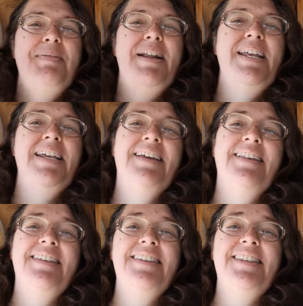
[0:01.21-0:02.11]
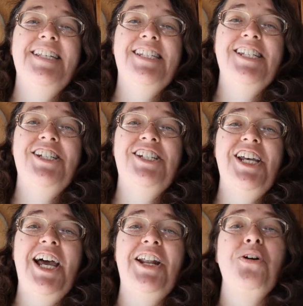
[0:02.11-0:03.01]
everybody, this is
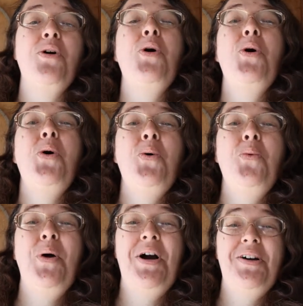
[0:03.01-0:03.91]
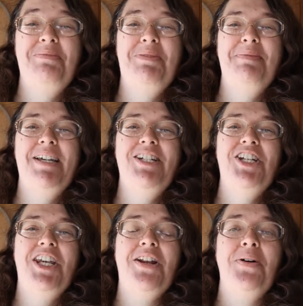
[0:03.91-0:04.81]
Jen. Welcome to my
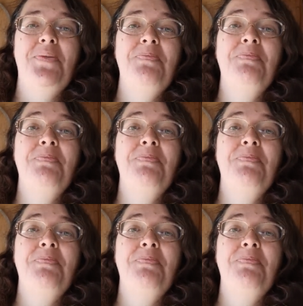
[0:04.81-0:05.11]
channel.